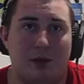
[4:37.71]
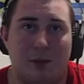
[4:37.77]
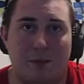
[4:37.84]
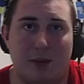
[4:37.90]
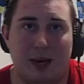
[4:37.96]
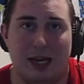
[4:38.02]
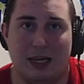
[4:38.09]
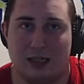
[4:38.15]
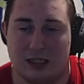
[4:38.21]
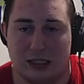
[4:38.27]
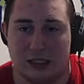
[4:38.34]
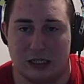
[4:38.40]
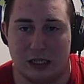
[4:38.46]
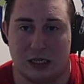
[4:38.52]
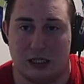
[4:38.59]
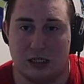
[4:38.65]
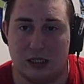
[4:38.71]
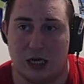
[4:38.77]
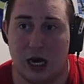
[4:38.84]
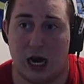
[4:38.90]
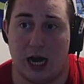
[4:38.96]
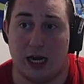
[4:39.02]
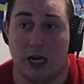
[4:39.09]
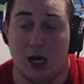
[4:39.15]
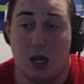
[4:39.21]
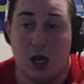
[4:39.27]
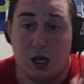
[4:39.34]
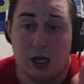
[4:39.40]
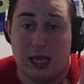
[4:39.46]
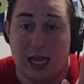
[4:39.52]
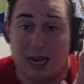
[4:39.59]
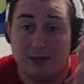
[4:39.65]
because oh god,
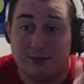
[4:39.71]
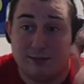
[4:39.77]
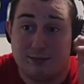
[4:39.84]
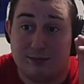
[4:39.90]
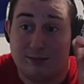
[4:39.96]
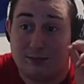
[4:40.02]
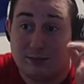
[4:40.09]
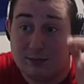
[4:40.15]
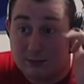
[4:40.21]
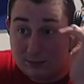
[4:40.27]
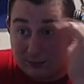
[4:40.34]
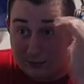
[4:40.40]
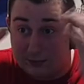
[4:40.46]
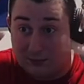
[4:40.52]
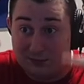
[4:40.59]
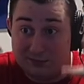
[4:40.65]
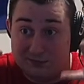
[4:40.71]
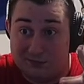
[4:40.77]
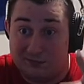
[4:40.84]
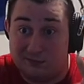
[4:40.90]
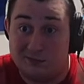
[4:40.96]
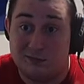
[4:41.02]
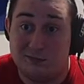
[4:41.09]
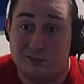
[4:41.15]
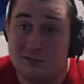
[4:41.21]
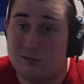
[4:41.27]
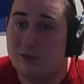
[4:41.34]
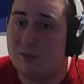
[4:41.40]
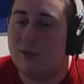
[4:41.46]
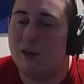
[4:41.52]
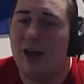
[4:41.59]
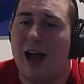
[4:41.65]
like, mm,
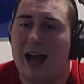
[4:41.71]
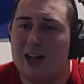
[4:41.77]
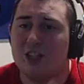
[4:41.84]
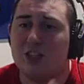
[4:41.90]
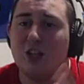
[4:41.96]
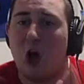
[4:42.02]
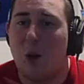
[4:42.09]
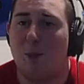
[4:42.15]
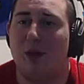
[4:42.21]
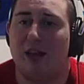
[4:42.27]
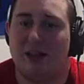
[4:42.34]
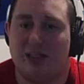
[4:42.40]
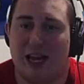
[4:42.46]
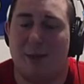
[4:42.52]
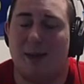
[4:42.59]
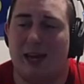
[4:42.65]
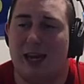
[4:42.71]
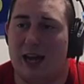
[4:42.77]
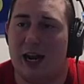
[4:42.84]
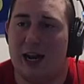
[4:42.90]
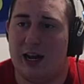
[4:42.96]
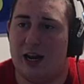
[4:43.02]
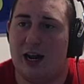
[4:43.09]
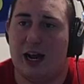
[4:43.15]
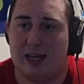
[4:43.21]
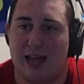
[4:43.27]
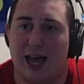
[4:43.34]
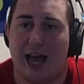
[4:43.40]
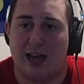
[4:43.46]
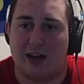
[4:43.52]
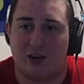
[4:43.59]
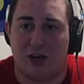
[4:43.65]
I just hope that Sammy can get an
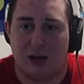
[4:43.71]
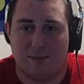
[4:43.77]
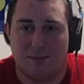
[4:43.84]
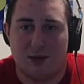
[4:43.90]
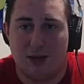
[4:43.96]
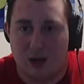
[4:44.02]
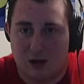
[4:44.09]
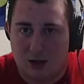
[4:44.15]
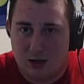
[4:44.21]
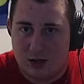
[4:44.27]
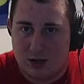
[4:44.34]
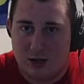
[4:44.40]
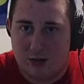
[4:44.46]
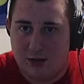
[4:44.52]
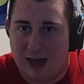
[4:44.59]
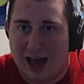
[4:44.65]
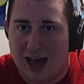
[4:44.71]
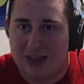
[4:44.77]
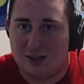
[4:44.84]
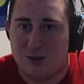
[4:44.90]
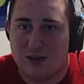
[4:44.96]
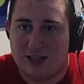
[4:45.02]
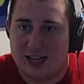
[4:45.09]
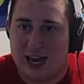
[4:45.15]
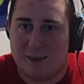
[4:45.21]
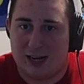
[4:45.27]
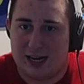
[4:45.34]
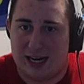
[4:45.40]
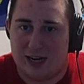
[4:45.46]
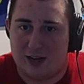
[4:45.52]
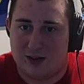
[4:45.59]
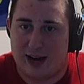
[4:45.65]
attack drop that is what Sammy
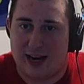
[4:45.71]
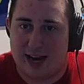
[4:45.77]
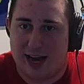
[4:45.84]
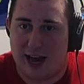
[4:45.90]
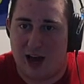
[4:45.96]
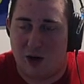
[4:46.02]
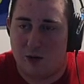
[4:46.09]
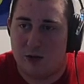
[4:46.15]
needs right now.